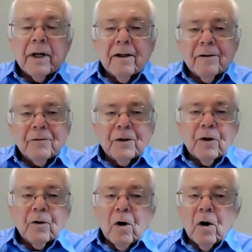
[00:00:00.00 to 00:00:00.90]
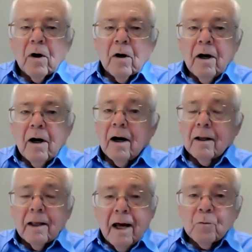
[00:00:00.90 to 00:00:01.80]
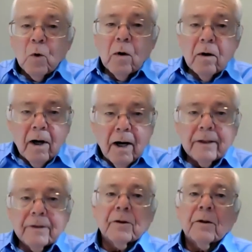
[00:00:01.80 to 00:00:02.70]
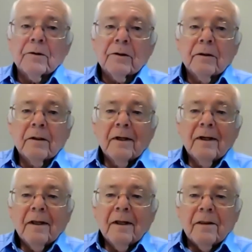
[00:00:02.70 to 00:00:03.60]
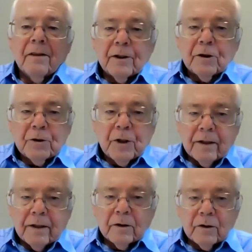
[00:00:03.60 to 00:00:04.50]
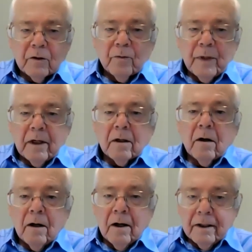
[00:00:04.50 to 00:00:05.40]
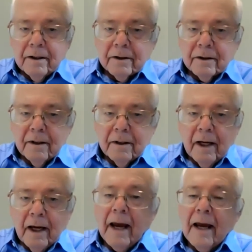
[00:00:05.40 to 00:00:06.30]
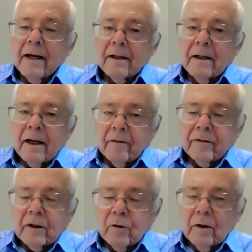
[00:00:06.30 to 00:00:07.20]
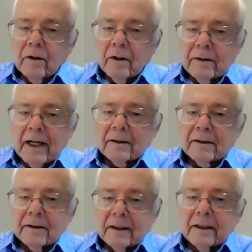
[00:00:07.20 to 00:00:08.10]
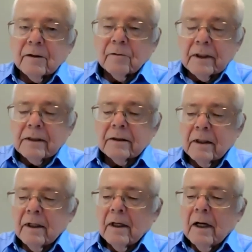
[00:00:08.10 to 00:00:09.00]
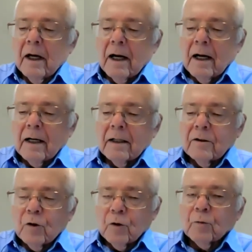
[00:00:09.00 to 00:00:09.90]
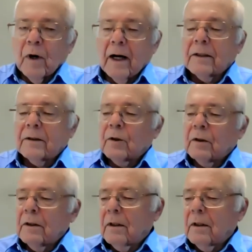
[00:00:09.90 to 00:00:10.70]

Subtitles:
But if there are a lot more auditors, then your chances of being audited and having your taxes increase do rise